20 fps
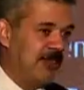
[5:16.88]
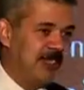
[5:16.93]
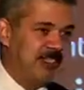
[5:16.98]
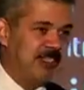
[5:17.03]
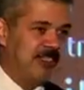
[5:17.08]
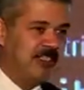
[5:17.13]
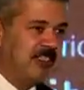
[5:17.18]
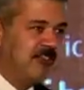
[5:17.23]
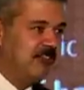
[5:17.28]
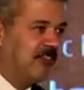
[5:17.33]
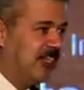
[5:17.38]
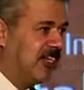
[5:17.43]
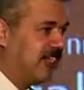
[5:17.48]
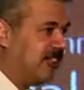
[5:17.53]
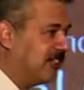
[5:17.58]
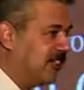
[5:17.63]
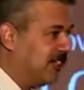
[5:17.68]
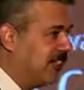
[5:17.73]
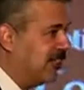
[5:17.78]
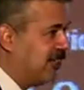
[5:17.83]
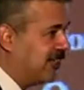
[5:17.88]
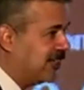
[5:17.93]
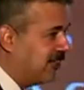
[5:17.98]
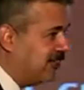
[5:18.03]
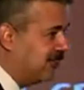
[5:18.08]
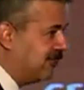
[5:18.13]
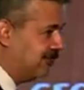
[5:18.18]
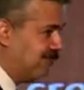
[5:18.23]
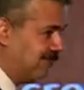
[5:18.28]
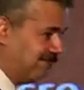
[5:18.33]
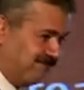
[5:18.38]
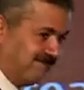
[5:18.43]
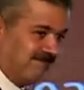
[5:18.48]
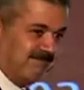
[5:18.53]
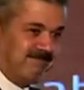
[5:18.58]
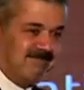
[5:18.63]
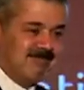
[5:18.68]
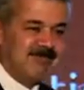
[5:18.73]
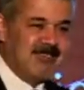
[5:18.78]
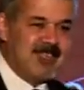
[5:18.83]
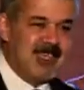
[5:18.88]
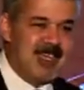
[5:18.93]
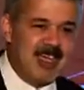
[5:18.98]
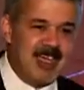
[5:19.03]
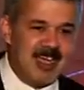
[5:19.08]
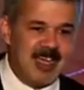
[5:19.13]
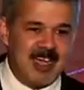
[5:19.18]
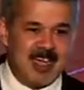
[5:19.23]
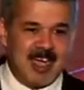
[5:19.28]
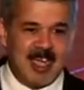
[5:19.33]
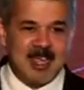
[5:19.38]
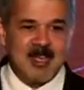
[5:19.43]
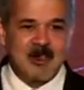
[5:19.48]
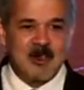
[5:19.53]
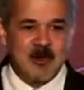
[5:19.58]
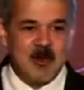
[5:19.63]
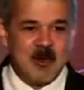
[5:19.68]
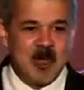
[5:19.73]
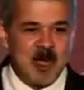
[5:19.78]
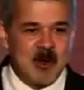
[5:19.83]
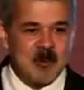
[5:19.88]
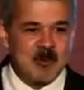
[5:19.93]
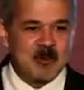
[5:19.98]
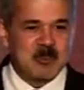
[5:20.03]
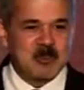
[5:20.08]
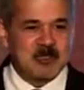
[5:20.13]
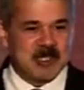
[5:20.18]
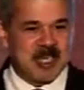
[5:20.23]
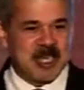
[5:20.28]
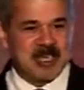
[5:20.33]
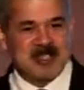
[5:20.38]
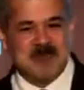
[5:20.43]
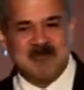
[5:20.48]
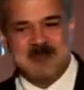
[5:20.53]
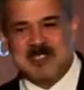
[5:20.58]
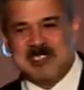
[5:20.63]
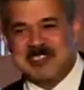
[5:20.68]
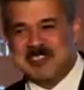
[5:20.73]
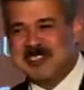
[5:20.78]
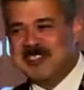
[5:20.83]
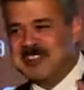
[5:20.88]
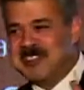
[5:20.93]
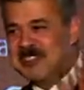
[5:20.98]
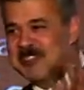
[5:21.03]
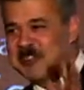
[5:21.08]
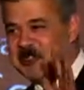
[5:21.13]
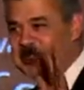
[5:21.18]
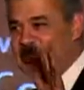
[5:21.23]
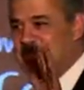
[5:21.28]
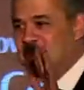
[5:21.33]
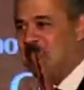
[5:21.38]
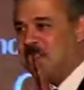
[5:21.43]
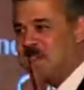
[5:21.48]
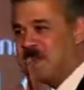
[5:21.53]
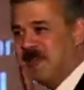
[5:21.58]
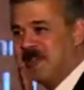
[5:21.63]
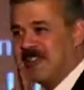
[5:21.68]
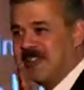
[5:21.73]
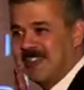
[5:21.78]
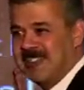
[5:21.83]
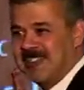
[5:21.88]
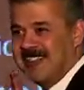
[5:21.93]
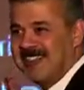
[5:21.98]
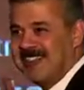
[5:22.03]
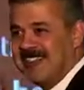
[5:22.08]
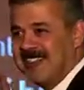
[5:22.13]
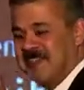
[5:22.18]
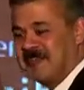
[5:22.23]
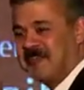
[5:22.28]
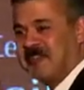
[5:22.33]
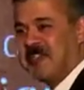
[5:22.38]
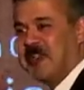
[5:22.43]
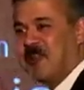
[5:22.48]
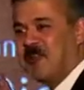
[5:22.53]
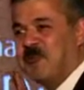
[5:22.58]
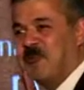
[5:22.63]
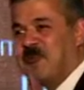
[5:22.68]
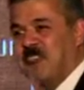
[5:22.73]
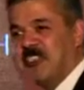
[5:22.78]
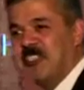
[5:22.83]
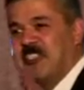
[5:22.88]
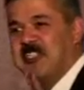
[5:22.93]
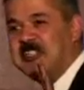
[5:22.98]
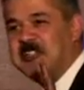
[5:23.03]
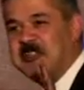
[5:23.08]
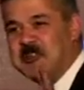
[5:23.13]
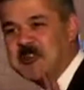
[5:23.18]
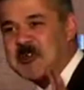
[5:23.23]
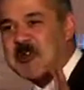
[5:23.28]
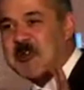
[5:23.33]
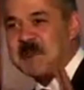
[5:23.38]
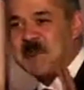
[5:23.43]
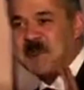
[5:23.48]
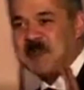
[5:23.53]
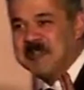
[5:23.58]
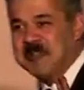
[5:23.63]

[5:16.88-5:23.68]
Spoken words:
this evening and say that, I know how to start a business in Europe without visiting Europe,